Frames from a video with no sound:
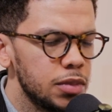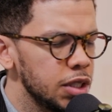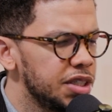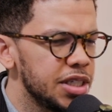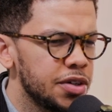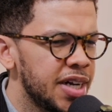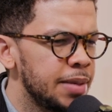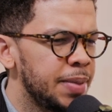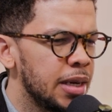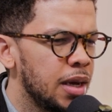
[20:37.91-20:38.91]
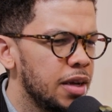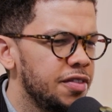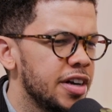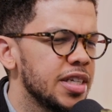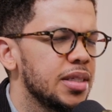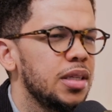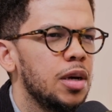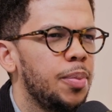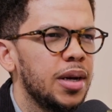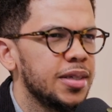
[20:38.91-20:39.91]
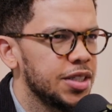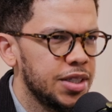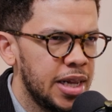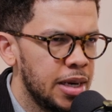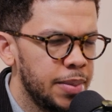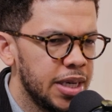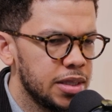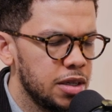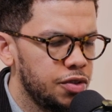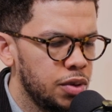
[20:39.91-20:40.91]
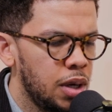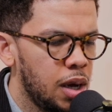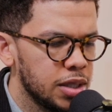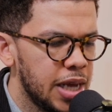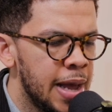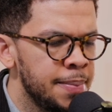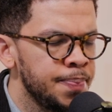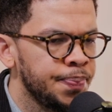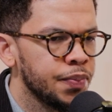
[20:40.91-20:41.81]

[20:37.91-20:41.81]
She's already been a very senior politician and a minister for a long time.